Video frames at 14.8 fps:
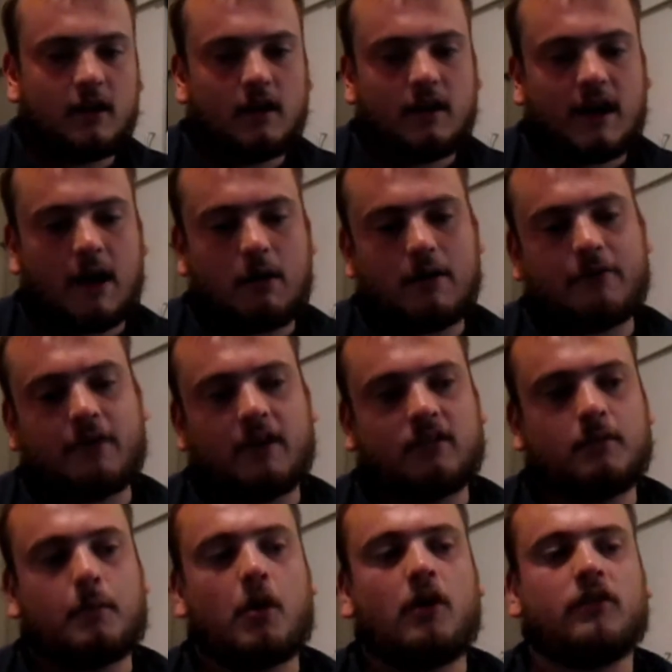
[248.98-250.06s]
However, it's
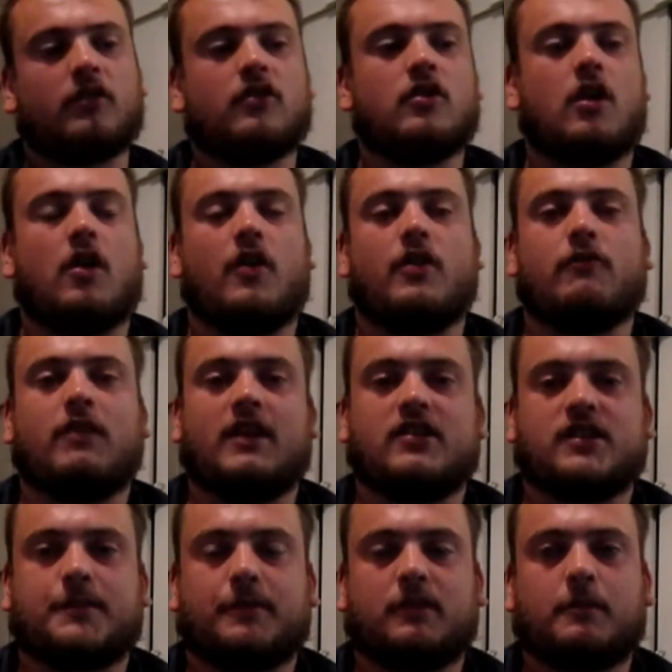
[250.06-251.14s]
important to note in the
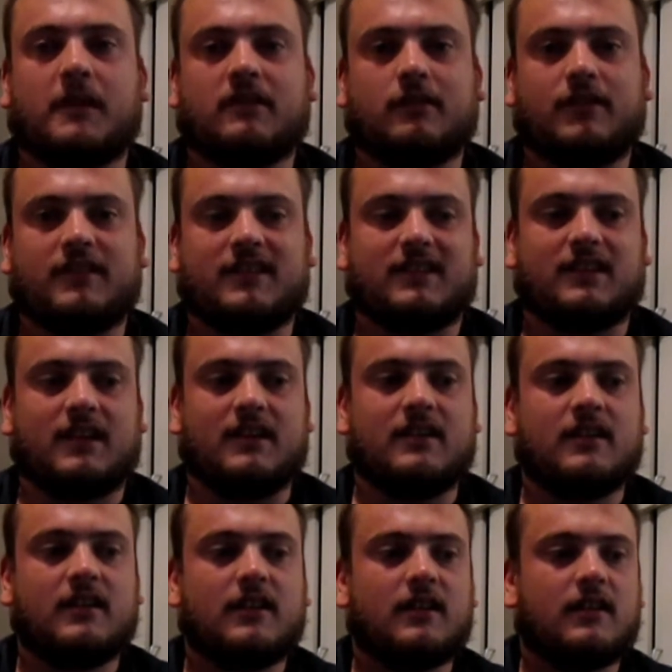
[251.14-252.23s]
relationship with specificity,
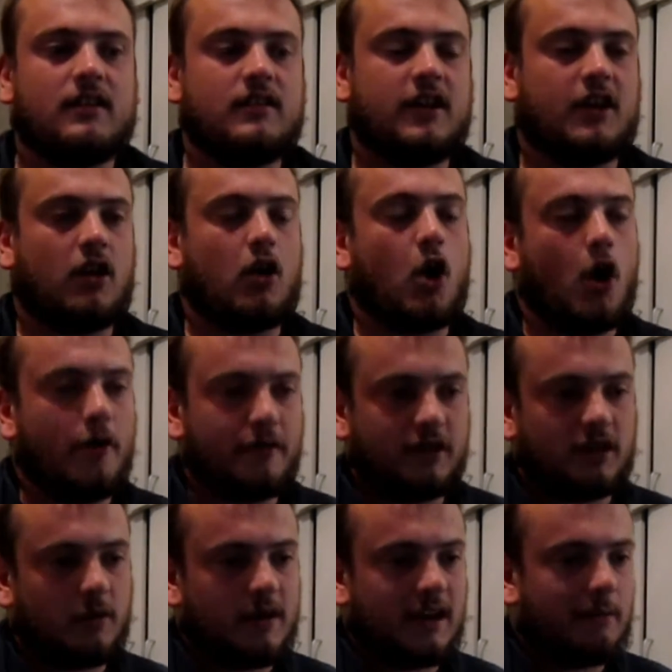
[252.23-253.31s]
you can
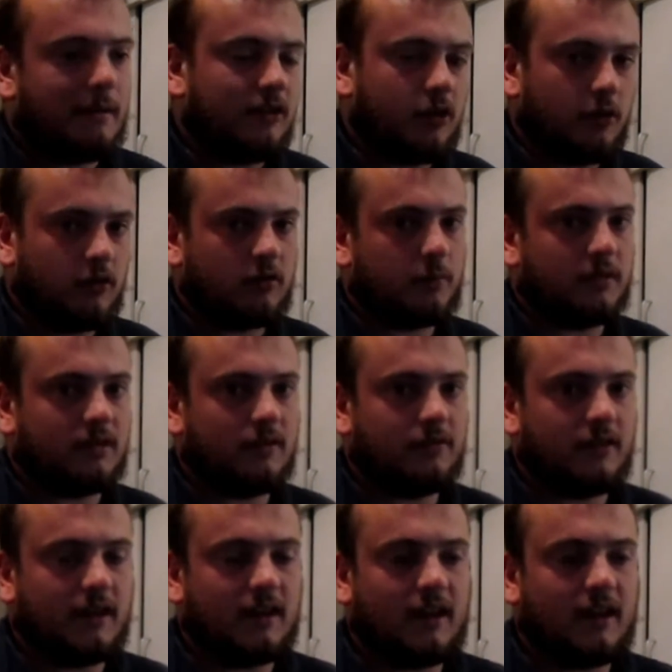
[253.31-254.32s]
overdo it, you can be too specific.